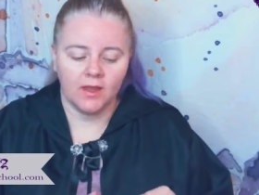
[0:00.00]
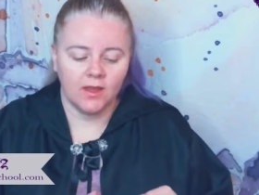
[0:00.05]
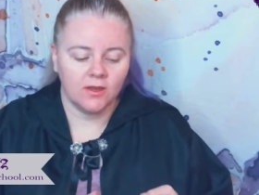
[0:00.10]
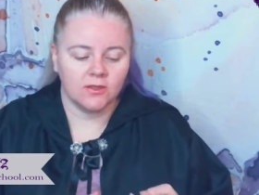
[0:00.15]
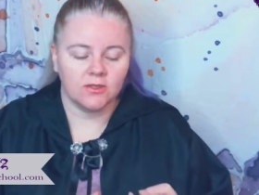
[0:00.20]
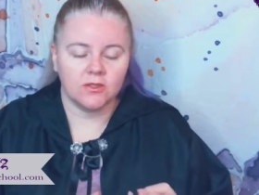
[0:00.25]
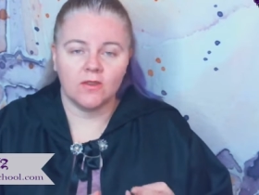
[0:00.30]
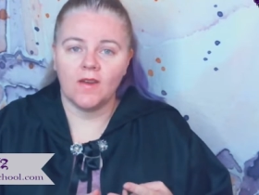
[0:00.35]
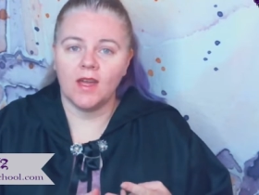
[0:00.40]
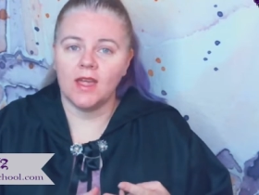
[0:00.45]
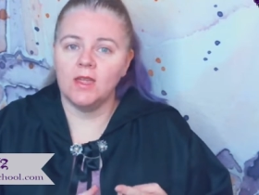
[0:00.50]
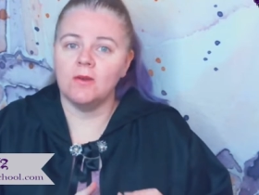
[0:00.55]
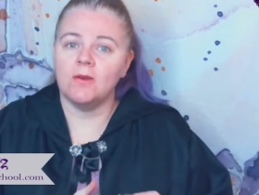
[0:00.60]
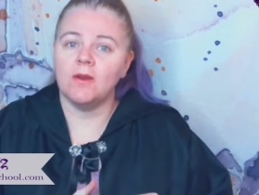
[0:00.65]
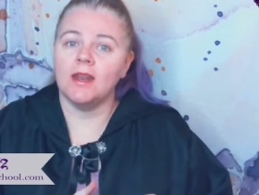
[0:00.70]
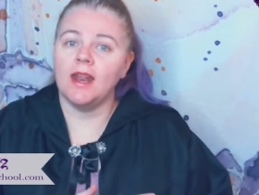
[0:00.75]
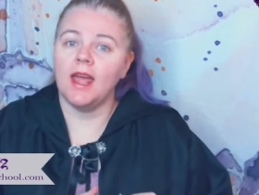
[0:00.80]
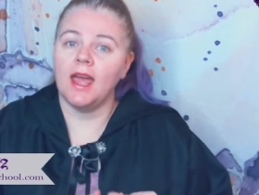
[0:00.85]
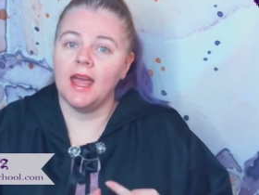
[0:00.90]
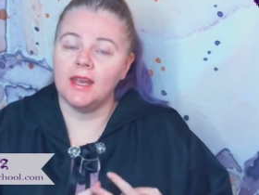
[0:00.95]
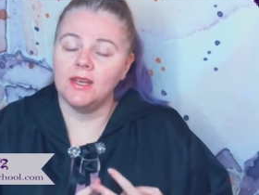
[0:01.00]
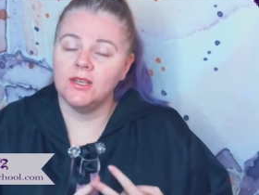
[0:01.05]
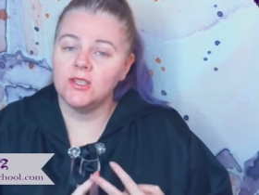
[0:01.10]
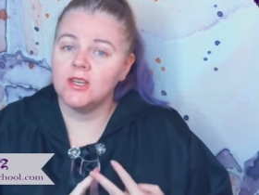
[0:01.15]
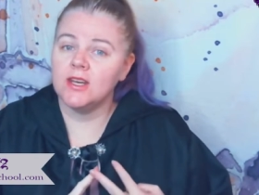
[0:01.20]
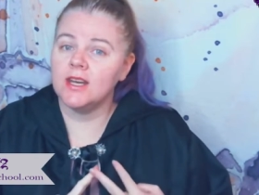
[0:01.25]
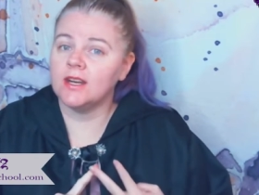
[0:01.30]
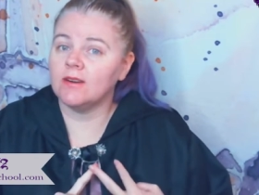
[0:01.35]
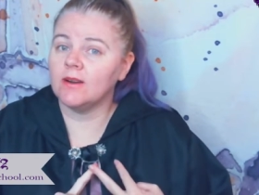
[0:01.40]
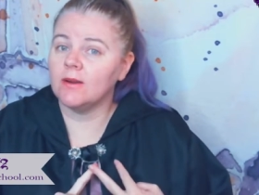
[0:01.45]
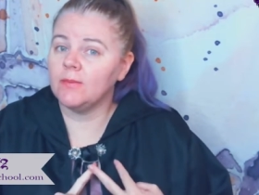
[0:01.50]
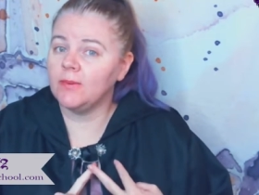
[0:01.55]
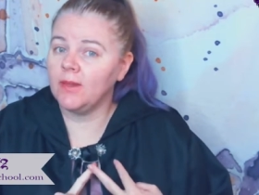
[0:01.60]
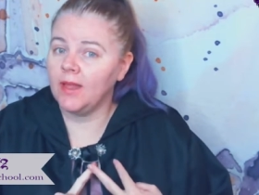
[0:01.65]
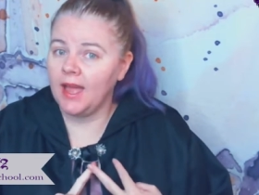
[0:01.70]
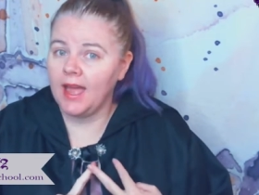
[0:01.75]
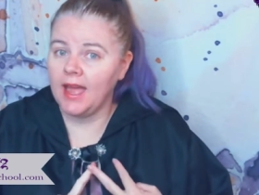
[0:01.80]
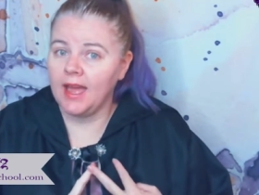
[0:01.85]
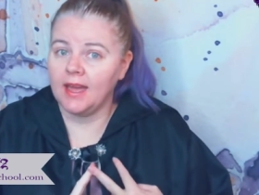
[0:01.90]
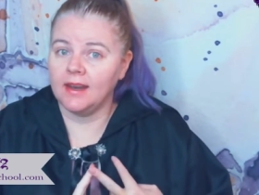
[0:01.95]
so that you can engineer a
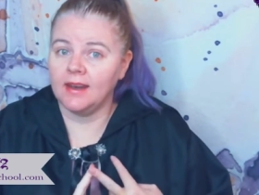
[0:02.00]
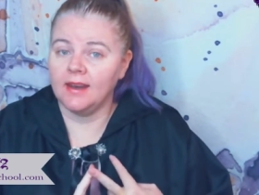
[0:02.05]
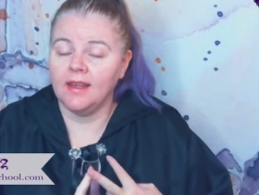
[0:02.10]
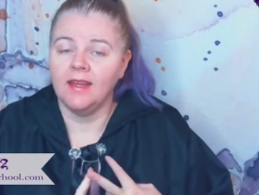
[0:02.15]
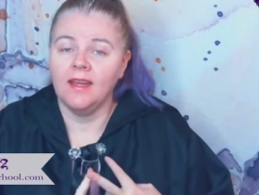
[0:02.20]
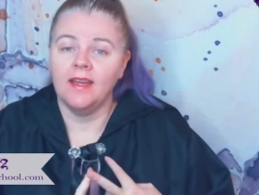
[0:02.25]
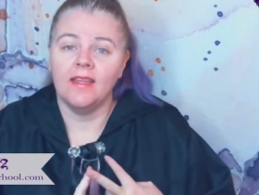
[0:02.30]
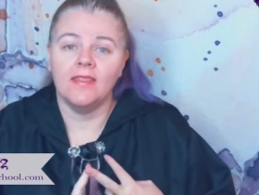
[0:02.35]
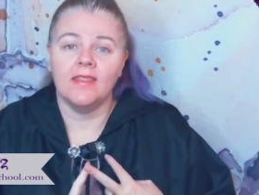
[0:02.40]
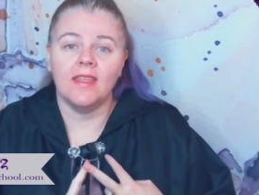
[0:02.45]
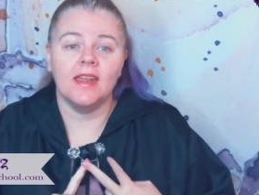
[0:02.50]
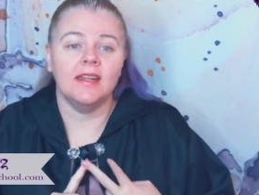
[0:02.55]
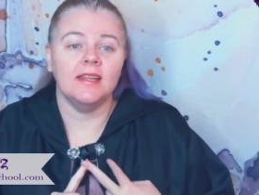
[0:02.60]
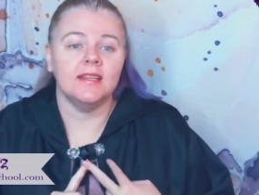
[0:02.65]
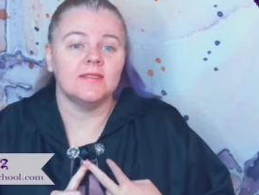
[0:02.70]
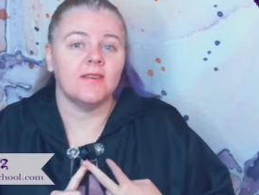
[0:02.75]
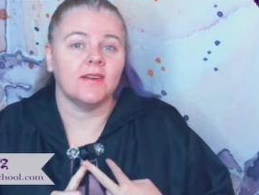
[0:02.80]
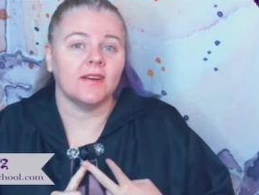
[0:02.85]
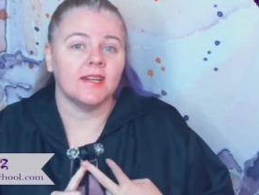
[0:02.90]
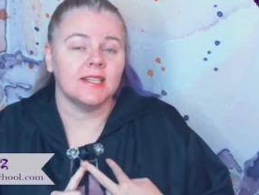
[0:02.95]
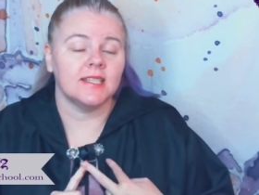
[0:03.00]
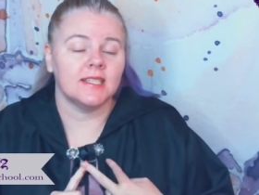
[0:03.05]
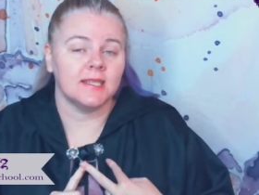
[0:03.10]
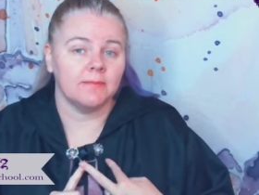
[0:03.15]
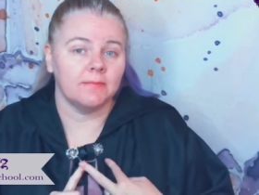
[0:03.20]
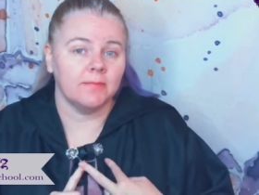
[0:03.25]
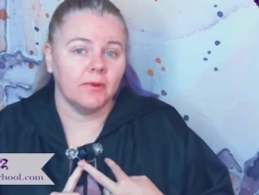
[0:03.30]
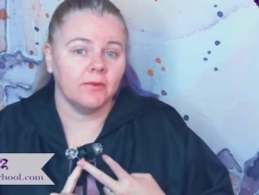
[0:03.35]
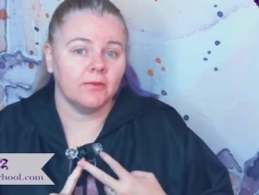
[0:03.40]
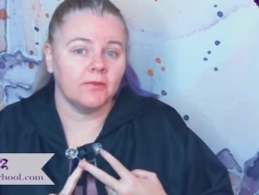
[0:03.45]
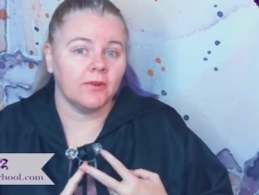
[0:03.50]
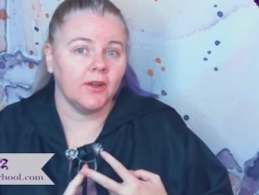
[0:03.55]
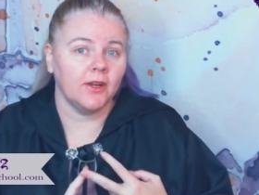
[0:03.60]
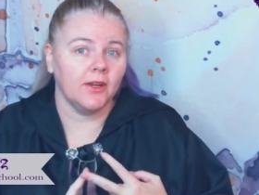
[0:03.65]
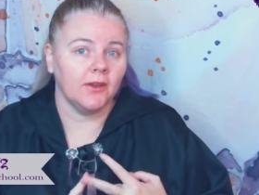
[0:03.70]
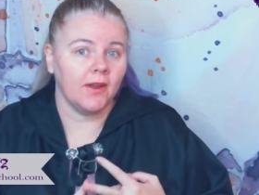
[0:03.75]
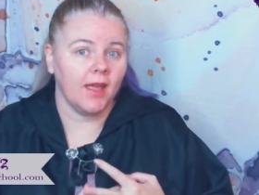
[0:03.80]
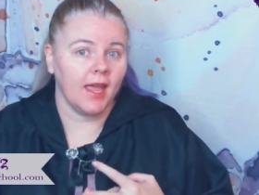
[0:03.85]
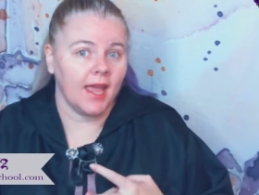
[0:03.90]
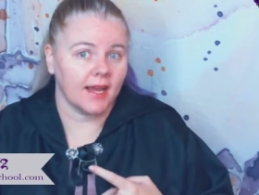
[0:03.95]
plan that is very simple for
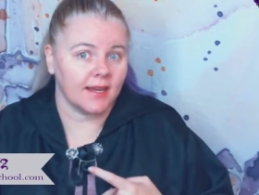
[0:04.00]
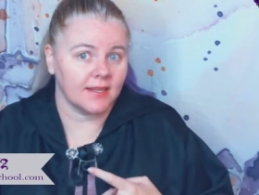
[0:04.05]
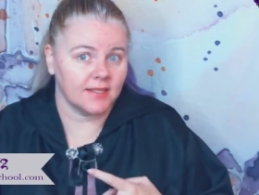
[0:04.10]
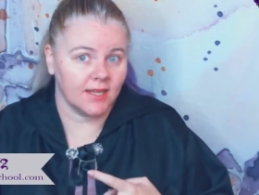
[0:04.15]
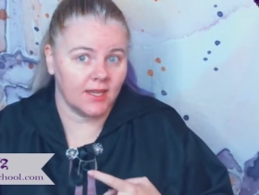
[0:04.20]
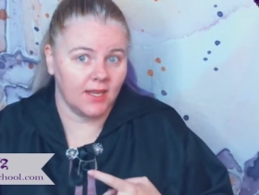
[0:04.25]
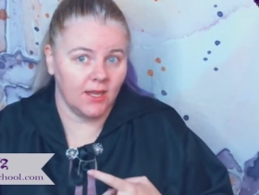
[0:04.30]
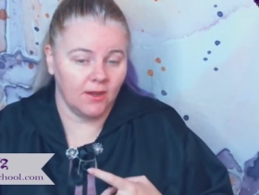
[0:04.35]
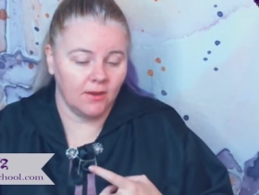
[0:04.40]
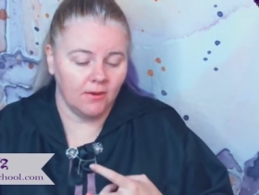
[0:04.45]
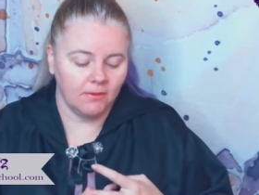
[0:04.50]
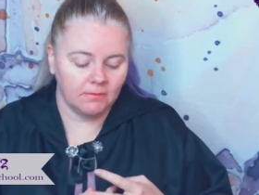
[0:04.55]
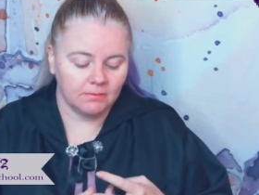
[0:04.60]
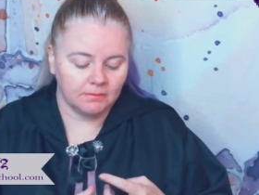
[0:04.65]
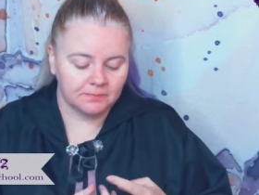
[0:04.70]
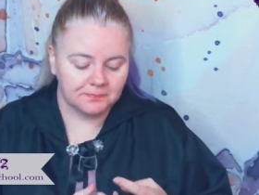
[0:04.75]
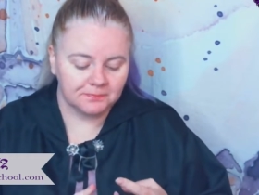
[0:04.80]
you to execute,